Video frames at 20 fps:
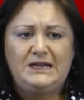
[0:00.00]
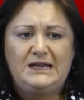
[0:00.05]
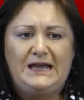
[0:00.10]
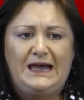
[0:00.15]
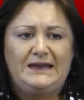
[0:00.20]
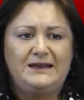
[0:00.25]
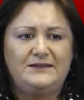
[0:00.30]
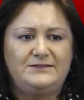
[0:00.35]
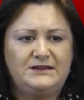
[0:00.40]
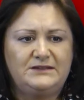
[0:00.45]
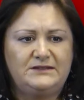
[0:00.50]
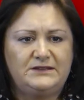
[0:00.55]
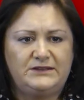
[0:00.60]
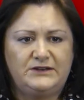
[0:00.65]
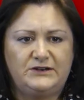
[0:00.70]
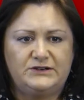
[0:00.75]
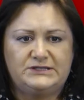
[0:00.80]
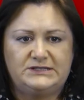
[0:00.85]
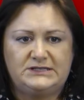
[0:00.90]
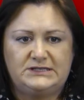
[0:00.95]
And I think that
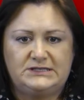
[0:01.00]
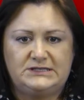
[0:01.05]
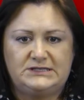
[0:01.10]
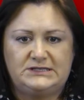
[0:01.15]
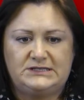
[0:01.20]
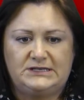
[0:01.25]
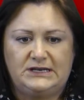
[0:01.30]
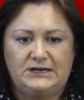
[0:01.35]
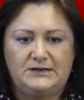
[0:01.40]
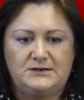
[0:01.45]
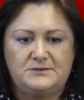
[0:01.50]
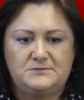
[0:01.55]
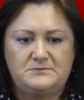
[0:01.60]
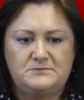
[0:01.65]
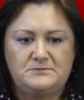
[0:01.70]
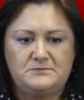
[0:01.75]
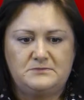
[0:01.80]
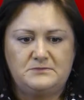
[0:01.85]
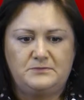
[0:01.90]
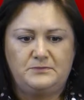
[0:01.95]
there's this
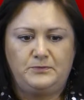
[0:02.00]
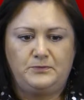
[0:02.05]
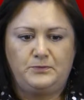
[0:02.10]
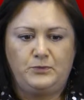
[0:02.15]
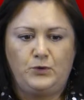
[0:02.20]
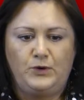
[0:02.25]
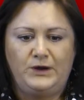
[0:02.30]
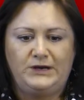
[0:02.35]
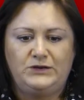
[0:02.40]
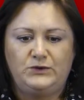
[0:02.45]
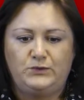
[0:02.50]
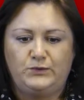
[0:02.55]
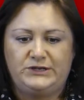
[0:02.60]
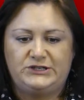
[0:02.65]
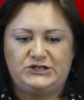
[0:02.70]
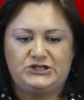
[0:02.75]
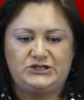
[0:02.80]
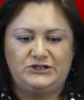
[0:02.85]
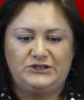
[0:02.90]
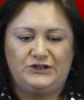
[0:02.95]
point at
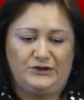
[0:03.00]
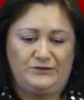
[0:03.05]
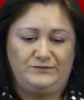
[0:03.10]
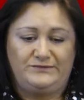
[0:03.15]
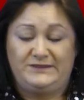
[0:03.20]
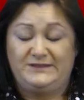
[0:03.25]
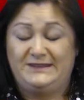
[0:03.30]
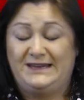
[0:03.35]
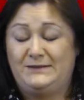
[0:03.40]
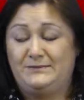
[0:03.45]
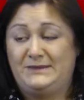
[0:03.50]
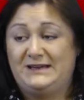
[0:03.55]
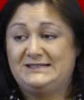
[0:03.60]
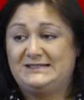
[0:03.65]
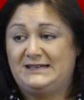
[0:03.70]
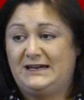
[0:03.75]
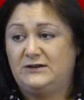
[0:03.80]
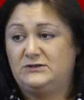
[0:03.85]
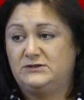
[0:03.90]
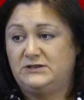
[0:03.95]
which, that may
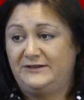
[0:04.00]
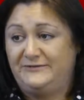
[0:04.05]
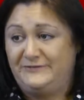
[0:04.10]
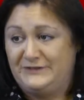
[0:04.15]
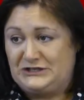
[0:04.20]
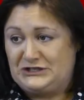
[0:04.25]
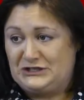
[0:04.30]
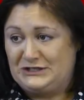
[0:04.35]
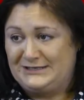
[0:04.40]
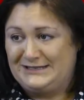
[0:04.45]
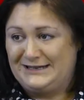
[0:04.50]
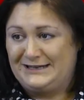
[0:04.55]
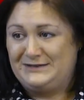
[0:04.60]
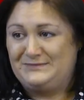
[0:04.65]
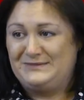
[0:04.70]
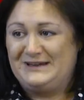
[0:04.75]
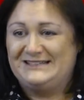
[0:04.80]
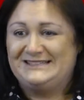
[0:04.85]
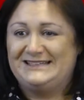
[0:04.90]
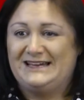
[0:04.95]
sound efficient and it
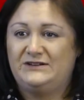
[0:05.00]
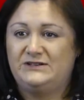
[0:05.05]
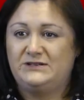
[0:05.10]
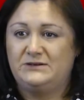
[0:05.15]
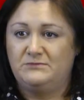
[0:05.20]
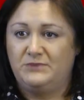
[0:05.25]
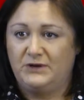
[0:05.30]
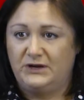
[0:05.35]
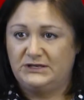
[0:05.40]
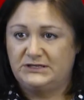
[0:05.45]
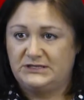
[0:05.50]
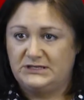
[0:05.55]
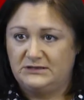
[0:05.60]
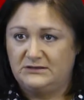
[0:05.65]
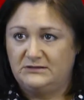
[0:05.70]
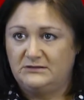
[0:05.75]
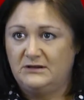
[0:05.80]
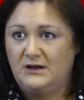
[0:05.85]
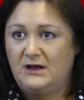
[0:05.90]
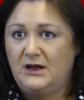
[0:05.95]
may sound
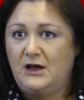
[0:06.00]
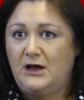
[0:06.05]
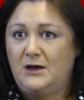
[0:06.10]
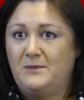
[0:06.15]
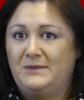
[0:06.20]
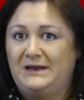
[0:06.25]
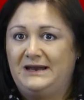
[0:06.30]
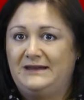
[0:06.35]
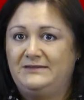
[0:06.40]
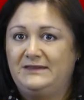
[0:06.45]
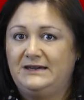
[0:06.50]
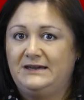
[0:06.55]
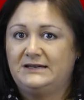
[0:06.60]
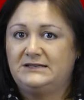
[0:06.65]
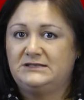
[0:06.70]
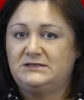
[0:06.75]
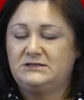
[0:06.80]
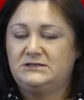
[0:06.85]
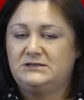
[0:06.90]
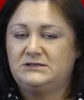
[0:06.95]
impersonal, but I think